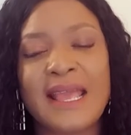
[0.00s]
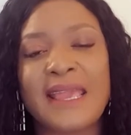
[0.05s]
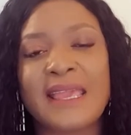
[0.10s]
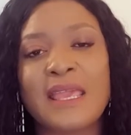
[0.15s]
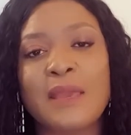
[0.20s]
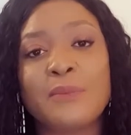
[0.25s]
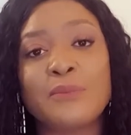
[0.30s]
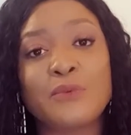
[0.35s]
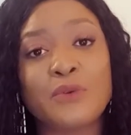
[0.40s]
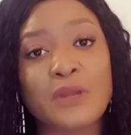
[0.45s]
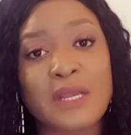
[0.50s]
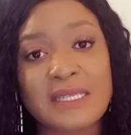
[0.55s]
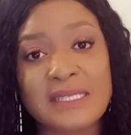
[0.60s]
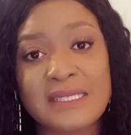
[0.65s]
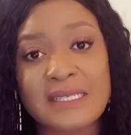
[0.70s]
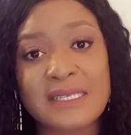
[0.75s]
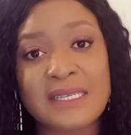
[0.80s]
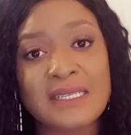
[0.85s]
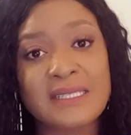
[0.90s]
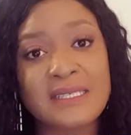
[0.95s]
I kept
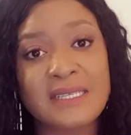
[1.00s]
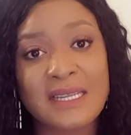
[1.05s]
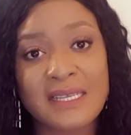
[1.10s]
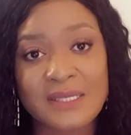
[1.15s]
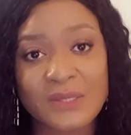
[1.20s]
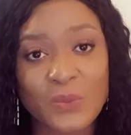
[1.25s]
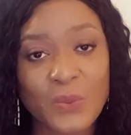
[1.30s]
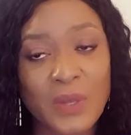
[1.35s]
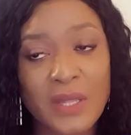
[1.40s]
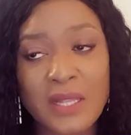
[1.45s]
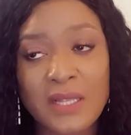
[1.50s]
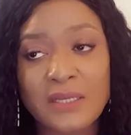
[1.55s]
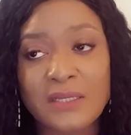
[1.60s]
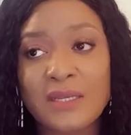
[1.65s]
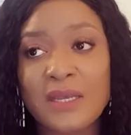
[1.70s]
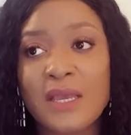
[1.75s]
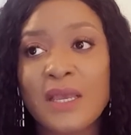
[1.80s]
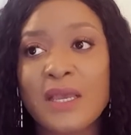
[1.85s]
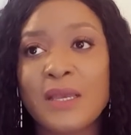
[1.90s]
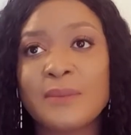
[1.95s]
procrastinating as well
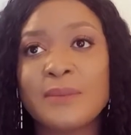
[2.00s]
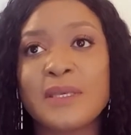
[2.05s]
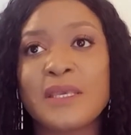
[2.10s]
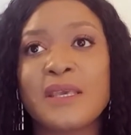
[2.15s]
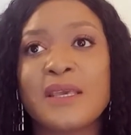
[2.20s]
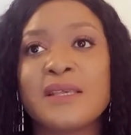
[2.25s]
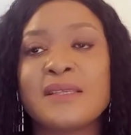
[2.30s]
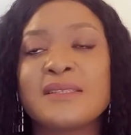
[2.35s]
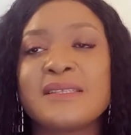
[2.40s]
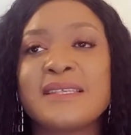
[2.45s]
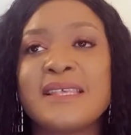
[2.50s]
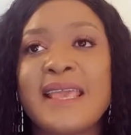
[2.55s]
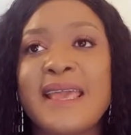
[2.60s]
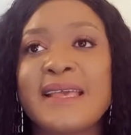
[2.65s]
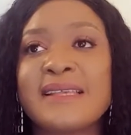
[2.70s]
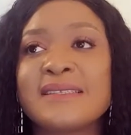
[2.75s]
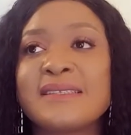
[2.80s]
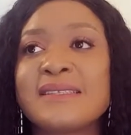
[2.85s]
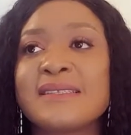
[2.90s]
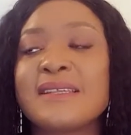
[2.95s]
because
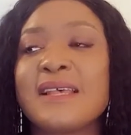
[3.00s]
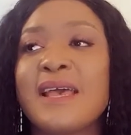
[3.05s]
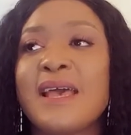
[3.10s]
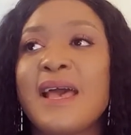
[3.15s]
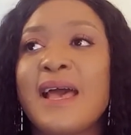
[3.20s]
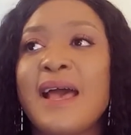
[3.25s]
yes,